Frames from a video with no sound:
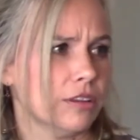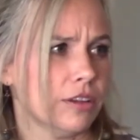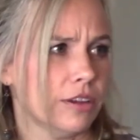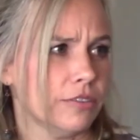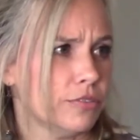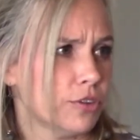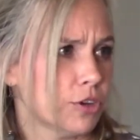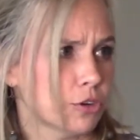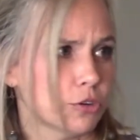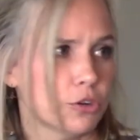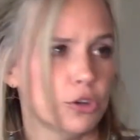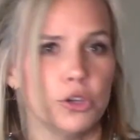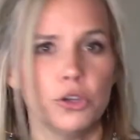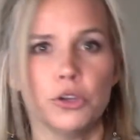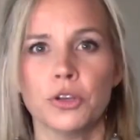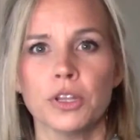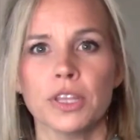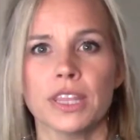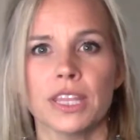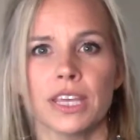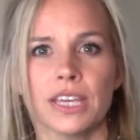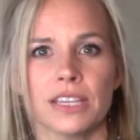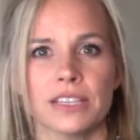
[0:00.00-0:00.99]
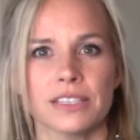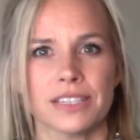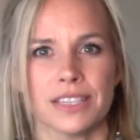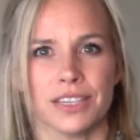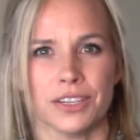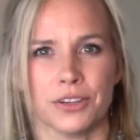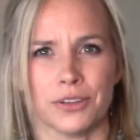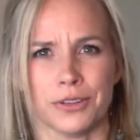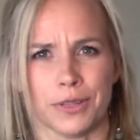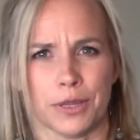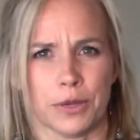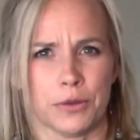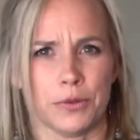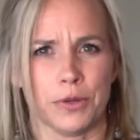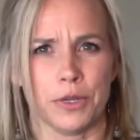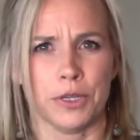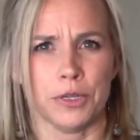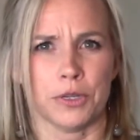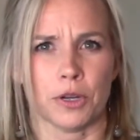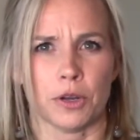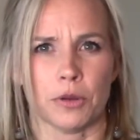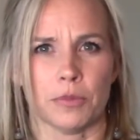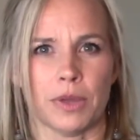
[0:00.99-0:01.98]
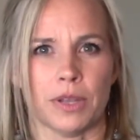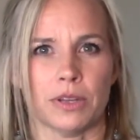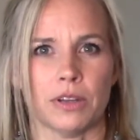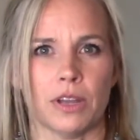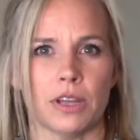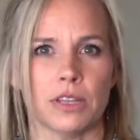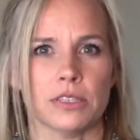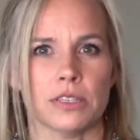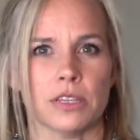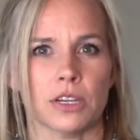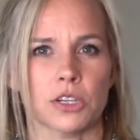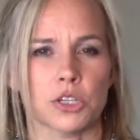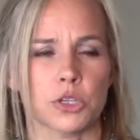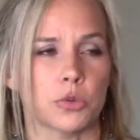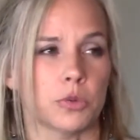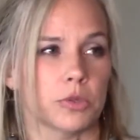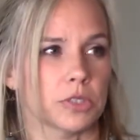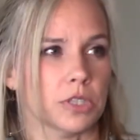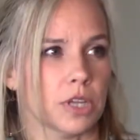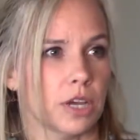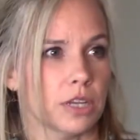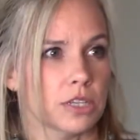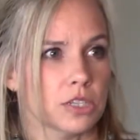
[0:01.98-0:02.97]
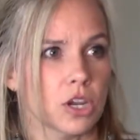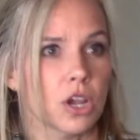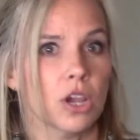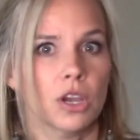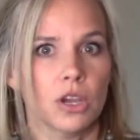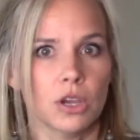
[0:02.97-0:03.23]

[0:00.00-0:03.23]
if you're new to this and you're like what are you talking about non-sexual touch